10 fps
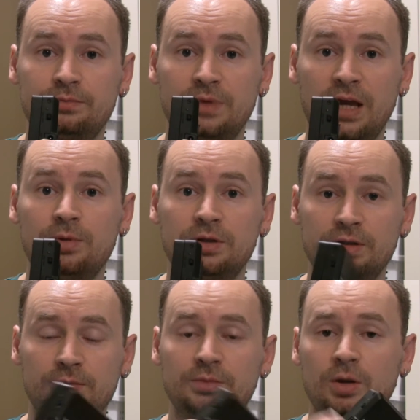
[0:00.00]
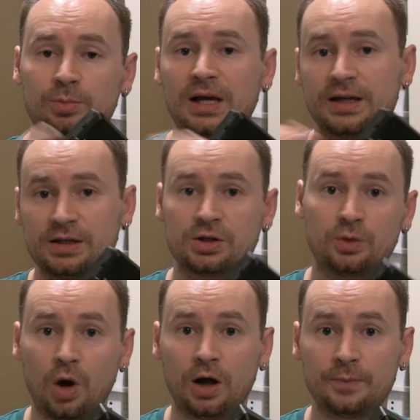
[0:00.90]
cable to plug it into the
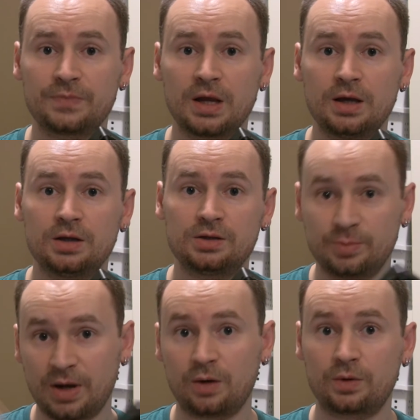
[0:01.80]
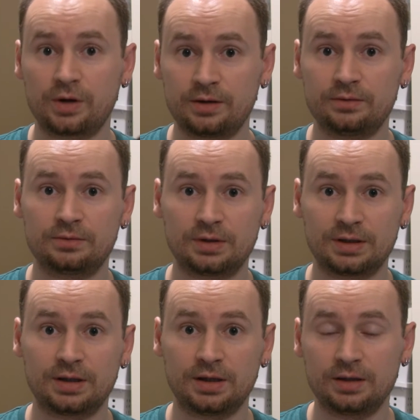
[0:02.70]
wall to power it
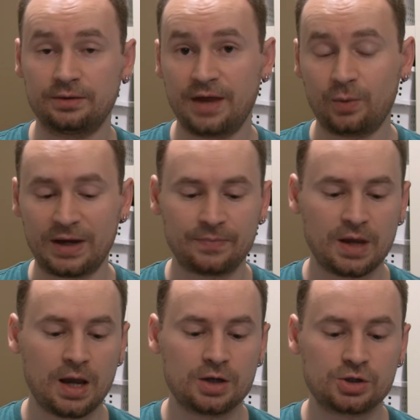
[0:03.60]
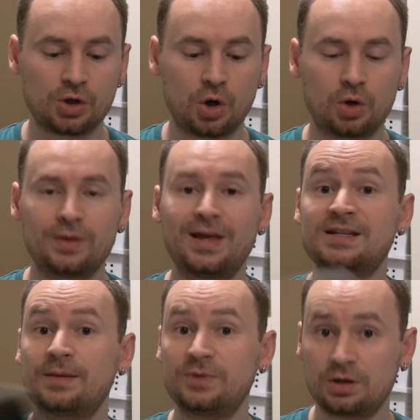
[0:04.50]
that way. So
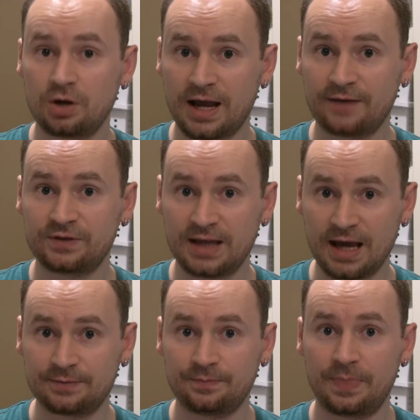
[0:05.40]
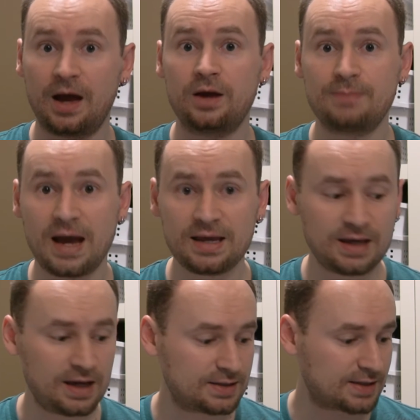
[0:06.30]
that's something you're gonna have to get. Now, in my
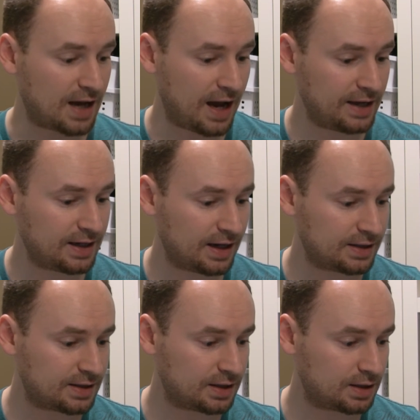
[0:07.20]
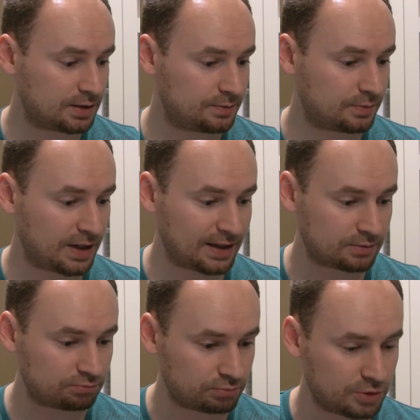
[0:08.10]
case, I got
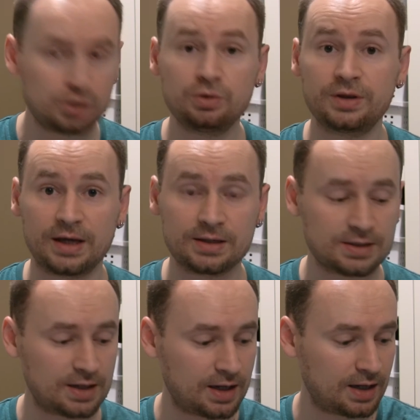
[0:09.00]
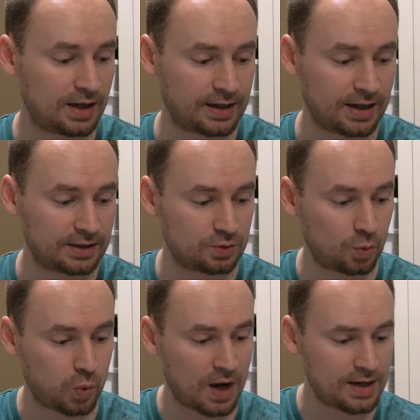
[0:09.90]
two things. I got
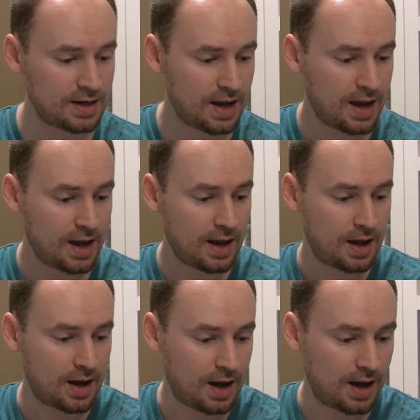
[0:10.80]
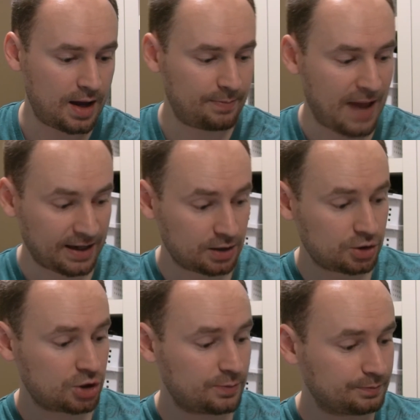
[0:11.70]
one
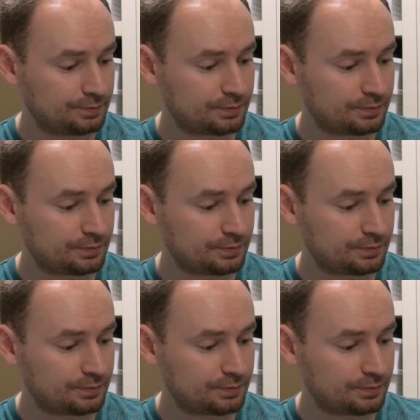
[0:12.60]
package,